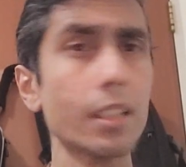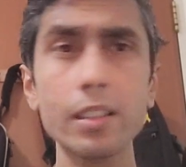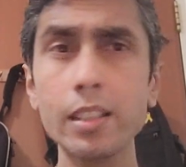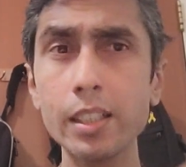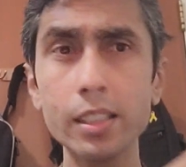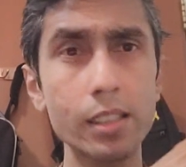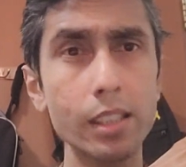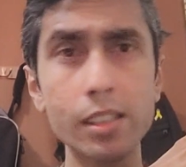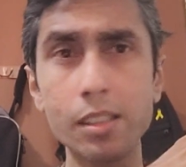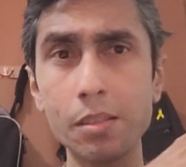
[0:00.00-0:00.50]

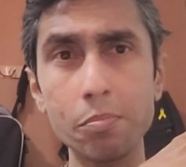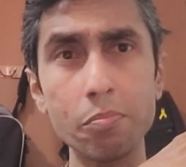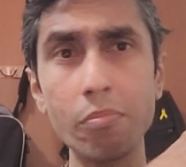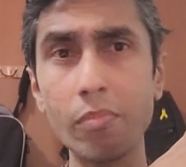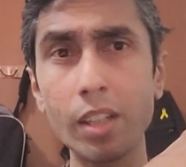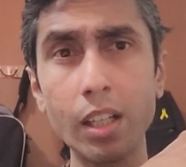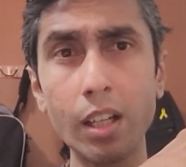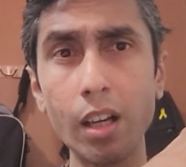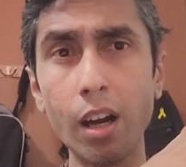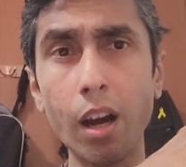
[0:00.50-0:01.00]
They just
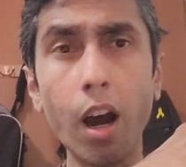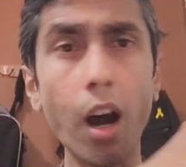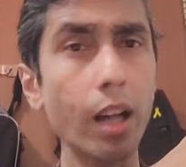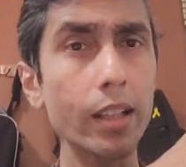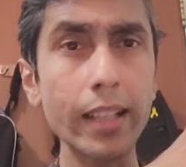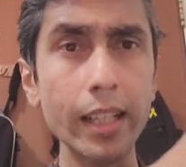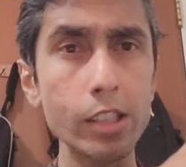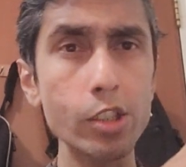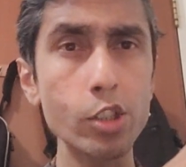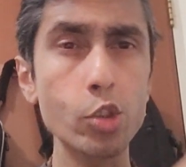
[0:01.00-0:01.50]
are
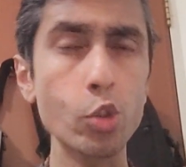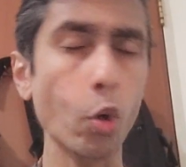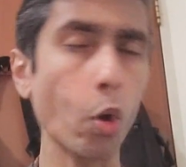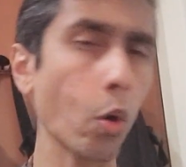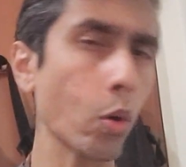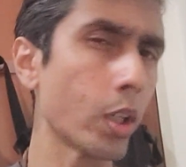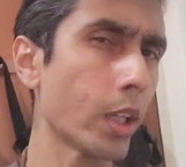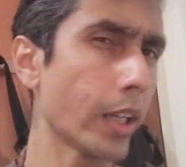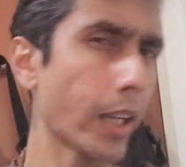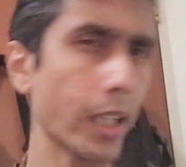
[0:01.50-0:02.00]
that
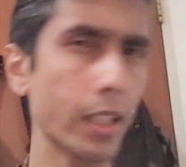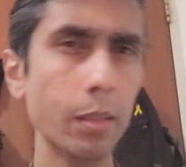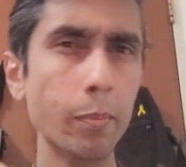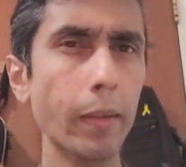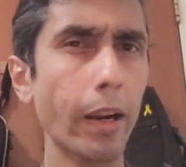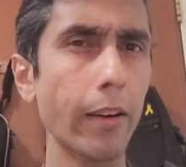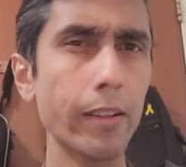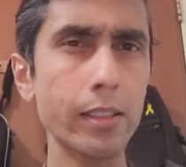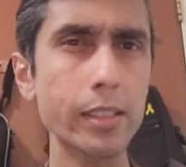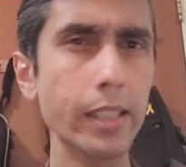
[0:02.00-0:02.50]
strong, and the
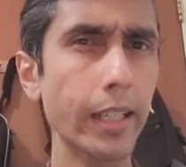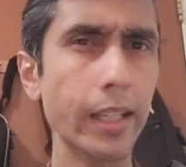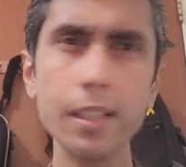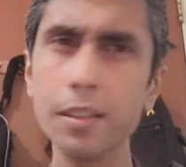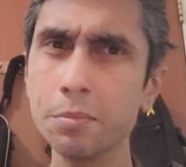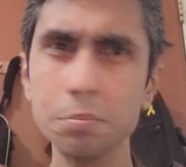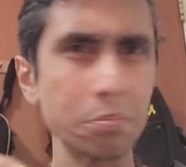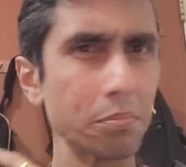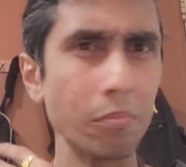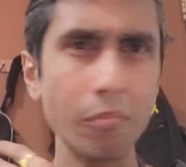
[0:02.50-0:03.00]
merits there
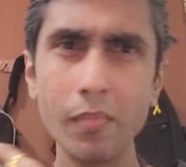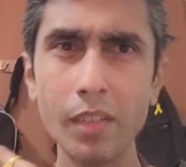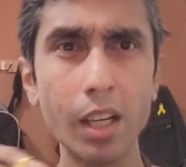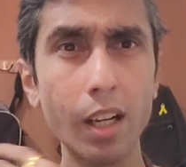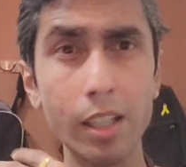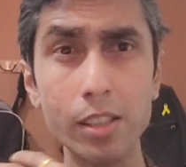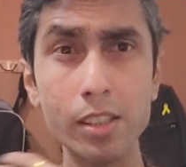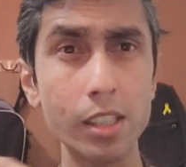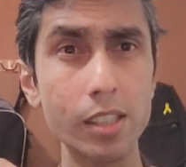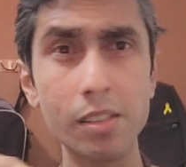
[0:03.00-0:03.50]

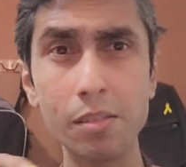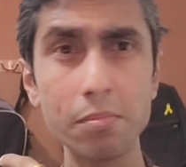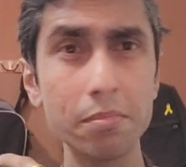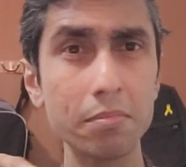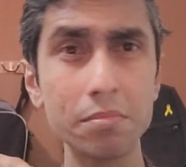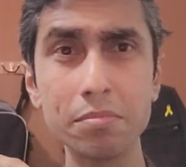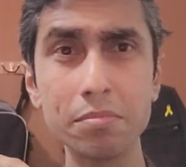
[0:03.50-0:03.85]
are just